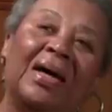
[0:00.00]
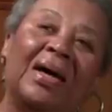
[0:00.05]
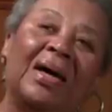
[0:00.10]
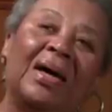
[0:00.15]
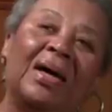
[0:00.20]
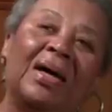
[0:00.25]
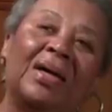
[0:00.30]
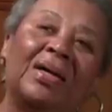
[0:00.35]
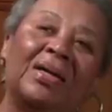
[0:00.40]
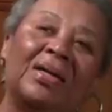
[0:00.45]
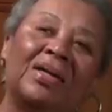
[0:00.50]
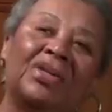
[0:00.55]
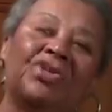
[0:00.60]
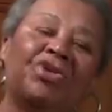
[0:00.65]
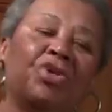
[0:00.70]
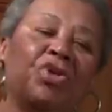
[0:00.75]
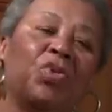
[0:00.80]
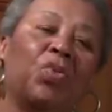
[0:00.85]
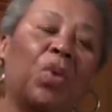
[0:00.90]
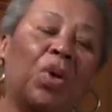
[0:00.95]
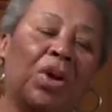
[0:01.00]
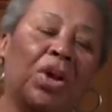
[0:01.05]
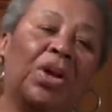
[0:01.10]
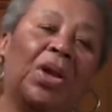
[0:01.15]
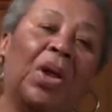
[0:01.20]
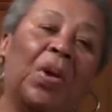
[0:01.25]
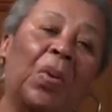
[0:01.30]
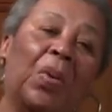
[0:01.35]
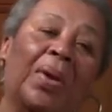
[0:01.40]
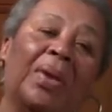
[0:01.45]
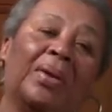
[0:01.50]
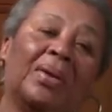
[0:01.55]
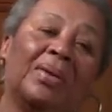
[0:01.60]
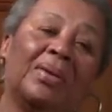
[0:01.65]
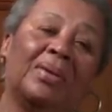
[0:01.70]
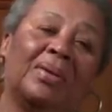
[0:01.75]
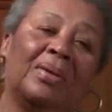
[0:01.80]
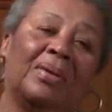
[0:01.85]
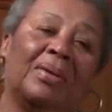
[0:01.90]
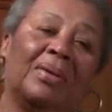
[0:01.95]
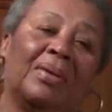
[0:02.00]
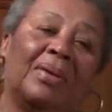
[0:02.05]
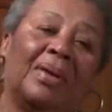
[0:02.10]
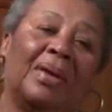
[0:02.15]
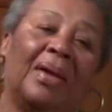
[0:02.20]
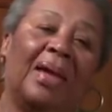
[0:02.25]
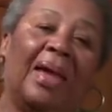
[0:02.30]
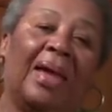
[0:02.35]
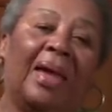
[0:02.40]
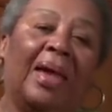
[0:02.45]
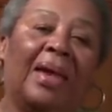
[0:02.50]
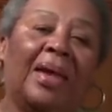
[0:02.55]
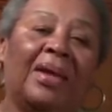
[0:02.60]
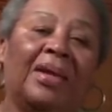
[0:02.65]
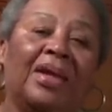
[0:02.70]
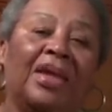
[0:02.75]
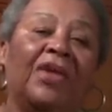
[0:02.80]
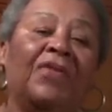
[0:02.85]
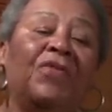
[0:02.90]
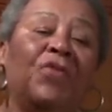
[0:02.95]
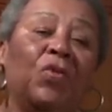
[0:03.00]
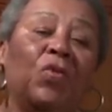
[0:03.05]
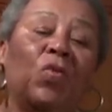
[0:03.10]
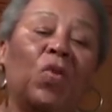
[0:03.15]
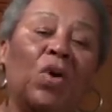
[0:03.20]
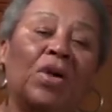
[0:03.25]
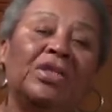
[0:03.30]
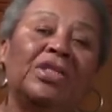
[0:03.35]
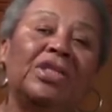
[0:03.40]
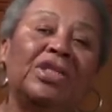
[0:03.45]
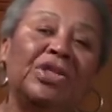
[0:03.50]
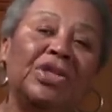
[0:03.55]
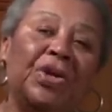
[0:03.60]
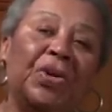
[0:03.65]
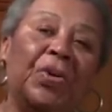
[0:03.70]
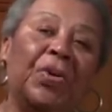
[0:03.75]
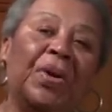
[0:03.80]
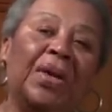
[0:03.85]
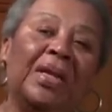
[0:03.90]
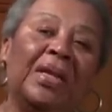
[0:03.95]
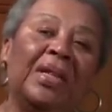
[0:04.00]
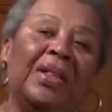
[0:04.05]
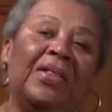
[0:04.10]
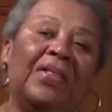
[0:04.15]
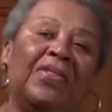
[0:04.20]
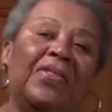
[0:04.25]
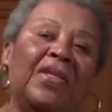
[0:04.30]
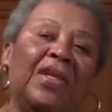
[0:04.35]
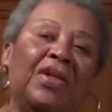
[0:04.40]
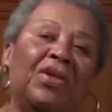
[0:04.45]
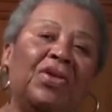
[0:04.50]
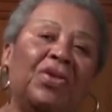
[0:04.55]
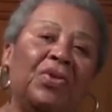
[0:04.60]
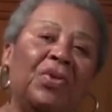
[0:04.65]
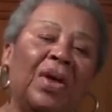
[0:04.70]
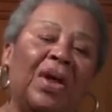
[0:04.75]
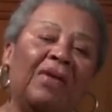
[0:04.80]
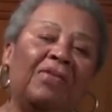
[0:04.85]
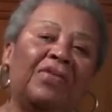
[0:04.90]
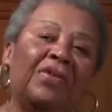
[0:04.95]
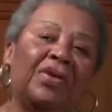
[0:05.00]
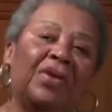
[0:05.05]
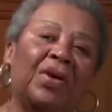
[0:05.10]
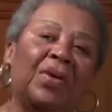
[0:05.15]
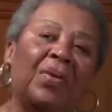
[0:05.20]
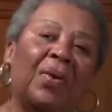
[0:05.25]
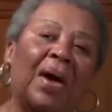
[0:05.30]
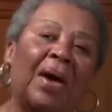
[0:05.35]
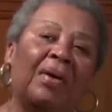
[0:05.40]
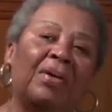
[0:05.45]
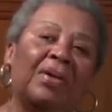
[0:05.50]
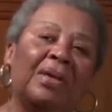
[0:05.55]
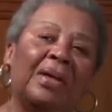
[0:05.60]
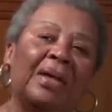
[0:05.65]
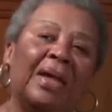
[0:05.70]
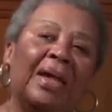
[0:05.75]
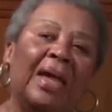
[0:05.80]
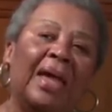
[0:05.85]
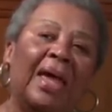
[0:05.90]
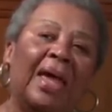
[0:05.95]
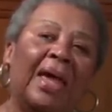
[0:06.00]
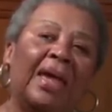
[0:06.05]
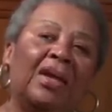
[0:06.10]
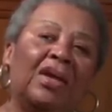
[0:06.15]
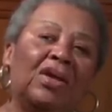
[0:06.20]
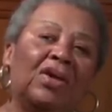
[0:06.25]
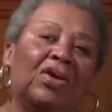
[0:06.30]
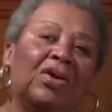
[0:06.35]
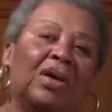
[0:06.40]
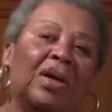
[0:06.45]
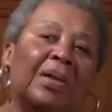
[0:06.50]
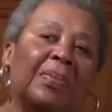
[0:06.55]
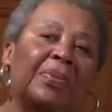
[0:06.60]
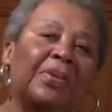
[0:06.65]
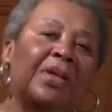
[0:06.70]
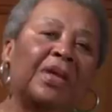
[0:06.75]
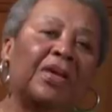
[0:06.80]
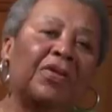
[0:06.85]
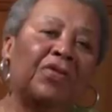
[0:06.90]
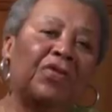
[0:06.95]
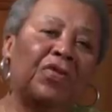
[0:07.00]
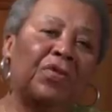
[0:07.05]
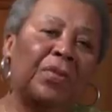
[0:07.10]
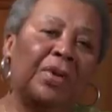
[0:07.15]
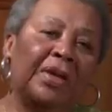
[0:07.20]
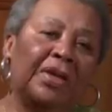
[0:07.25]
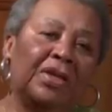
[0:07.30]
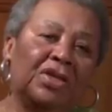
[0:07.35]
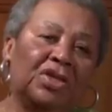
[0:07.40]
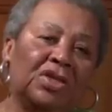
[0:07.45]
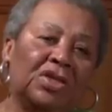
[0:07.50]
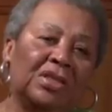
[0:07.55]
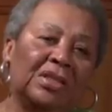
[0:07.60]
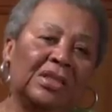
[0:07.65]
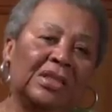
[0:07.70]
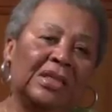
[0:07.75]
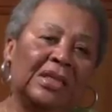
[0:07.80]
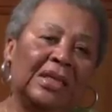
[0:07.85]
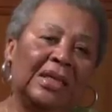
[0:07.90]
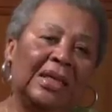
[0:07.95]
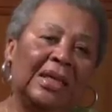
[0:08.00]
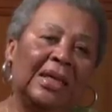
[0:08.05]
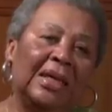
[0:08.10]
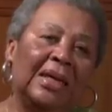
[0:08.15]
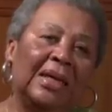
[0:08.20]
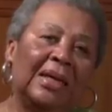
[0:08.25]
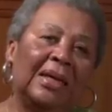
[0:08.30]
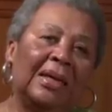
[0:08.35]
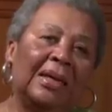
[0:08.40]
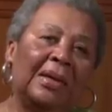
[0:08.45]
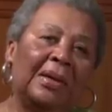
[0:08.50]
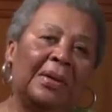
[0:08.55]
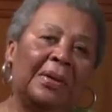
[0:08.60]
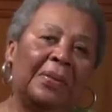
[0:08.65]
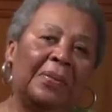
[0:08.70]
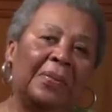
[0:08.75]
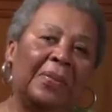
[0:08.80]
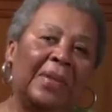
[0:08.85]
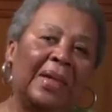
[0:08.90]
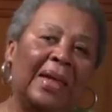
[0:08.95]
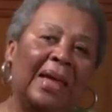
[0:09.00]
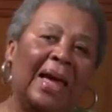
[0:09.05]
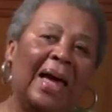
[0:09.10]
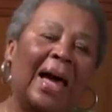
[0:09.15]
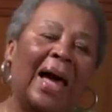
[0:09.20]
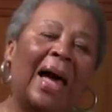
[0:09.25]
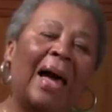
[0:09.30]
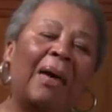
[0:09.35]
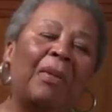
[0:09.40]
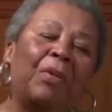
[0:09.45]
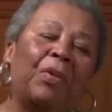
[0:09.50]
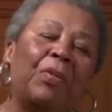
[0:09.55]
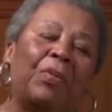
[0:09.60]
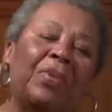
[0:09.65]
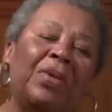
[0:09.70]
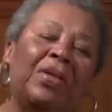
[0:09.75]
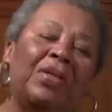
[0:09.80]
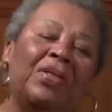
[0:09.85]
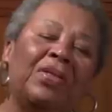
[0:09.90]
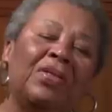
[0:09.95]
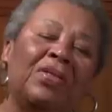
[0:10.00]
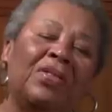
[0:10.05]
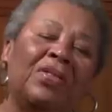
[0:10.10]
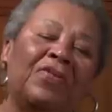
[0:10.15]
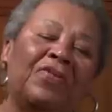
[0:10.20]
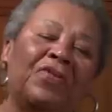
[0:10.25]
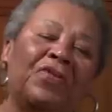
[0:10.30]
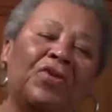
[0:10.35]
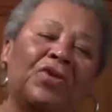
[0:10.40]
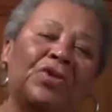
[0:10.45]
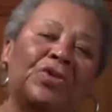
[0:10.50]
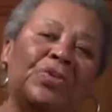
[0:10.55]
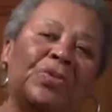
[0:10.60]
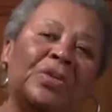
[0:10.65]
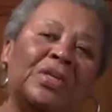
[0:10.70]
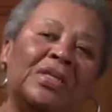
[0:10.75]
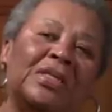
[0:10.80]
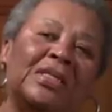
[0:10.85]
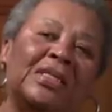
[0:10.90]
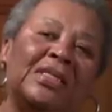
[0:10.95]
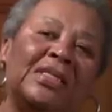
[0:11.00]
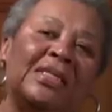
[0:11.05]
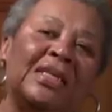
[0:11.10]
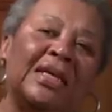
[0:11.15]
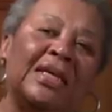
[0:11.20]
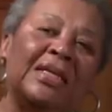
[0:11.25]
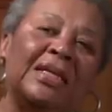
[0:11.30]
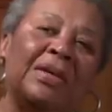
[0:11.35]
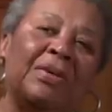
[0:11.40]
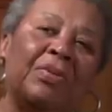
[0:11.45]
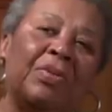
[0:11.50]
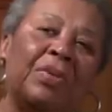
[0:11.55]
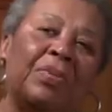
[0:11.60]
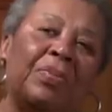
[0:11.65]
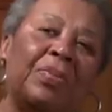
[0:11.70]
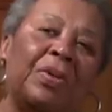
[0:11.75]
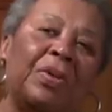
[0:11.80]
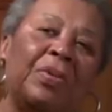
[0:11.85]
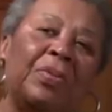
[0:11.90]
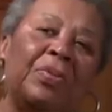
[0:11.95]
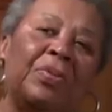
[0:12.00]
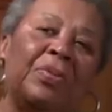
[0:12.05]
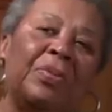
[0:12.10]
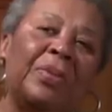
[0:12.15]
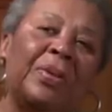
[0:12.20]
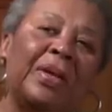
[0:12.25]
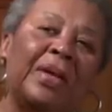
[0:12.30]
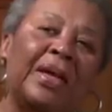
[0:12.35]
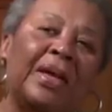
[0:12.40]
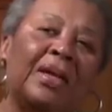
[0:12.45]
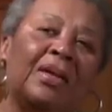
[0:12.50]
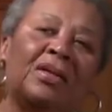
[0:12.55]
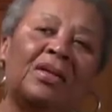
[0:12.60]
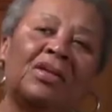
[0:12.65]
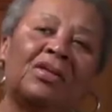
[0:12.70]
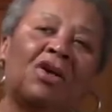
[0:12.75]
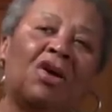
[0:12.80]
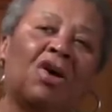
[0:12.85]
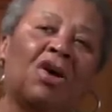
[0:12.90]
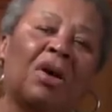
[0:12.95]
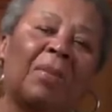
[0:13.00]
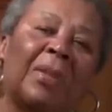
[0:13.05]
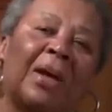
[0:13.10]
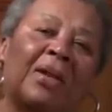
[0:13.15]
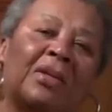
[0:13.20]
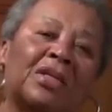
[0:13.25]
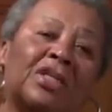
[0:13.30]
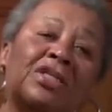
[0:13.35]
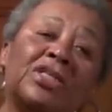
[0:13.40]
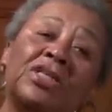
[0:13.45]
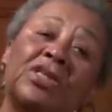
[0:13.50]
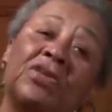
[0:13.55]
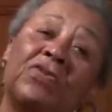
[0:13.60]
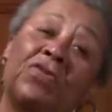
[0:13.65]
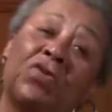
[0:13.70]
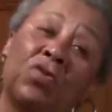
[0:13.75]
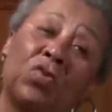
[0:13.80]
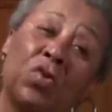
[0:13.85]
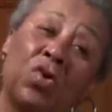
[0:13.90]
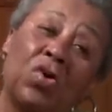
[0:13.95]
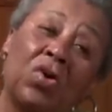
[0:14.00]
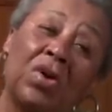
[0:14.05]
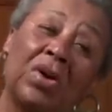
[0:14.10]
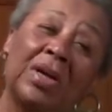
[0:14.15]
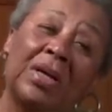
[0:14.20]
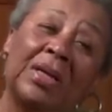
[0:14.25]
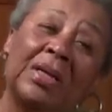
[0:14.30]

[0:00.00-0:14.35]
Uh, do you want to know it? And if you want to know it, then you have to go out and look up the information. Um, I will be the first one to say that when people began to talk about the Civil War,